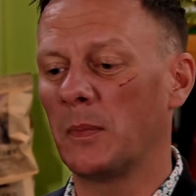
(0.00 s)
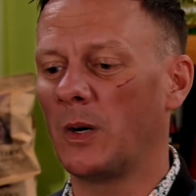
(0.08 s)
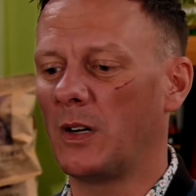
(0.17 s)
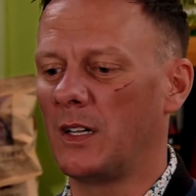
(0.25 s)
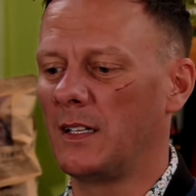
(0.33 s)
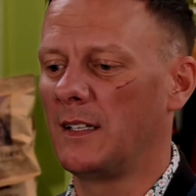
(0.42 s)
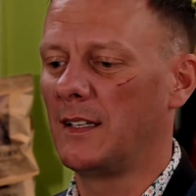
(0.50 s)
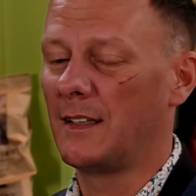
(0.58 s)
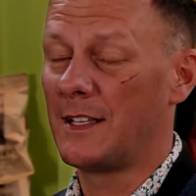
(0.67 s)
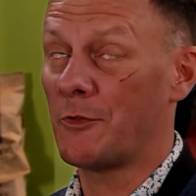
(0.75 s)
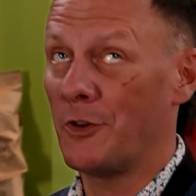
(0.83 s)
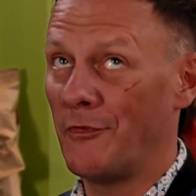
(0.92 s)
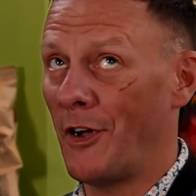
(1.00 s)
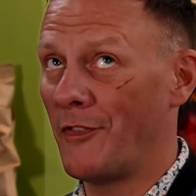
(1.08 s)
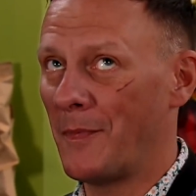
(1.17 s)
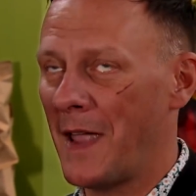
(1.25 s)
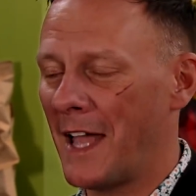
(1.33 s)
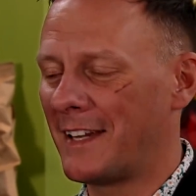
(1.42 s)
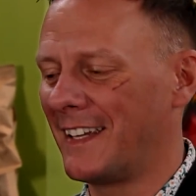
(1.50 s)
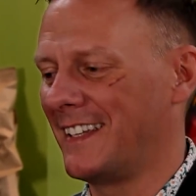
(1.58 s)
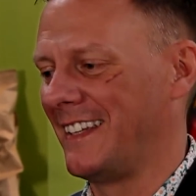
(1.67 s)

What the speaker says: but it's a roof over my head.